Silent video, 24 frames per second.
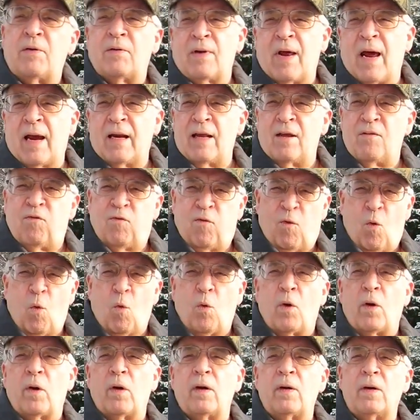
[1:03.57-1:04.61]
or
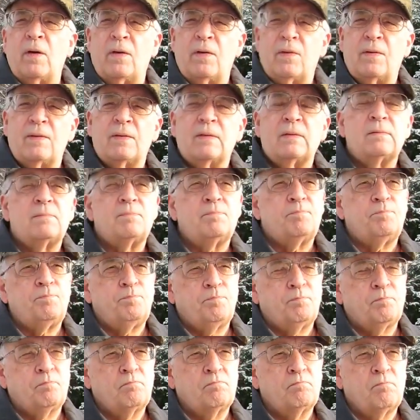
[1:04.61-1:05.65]
94,
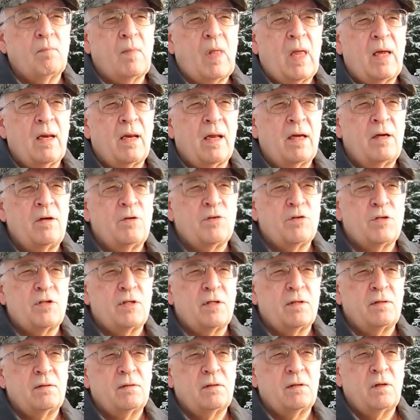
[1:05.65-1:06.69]
and I used
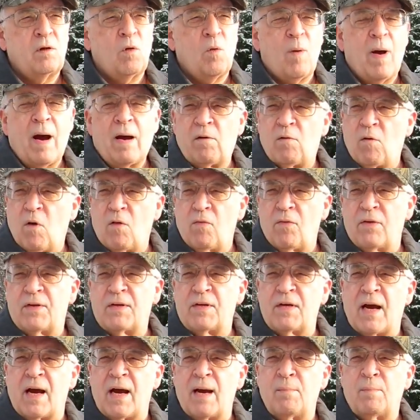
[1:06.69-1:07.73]
to go out all the
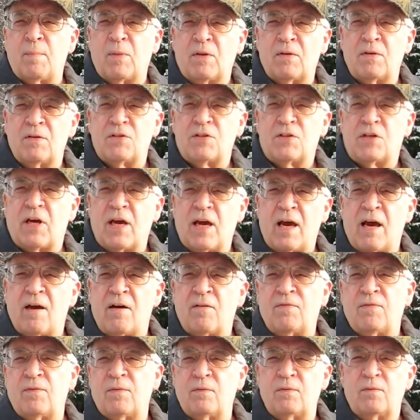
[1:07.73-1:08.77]
time,
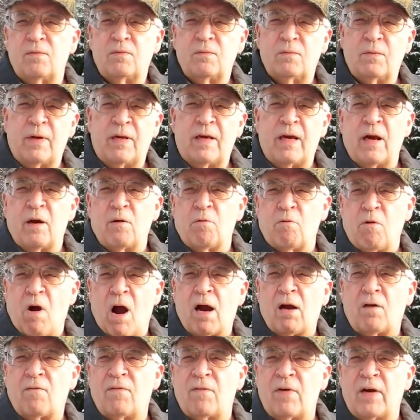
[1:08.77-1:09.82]
skiff, and we'd get
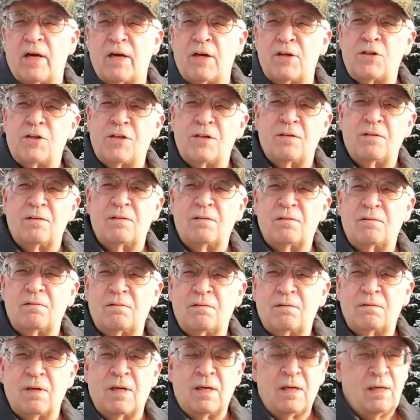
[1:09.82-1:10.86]
rockfish, and
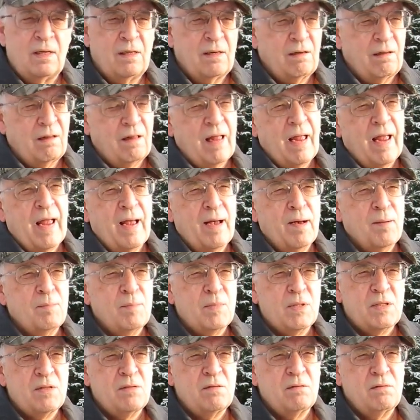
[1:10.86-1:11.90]

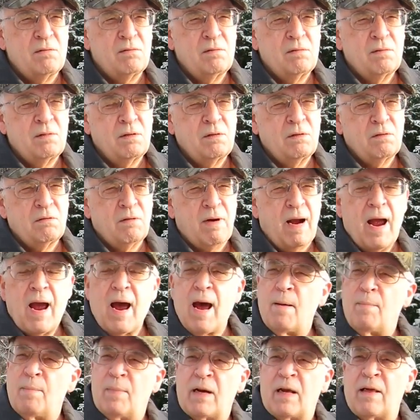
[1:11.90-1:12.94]
clams, and
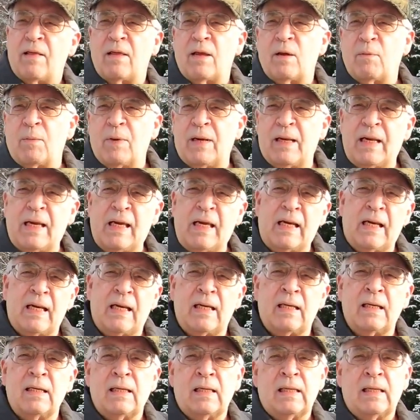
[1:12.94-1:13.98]
crab, and anything we needed.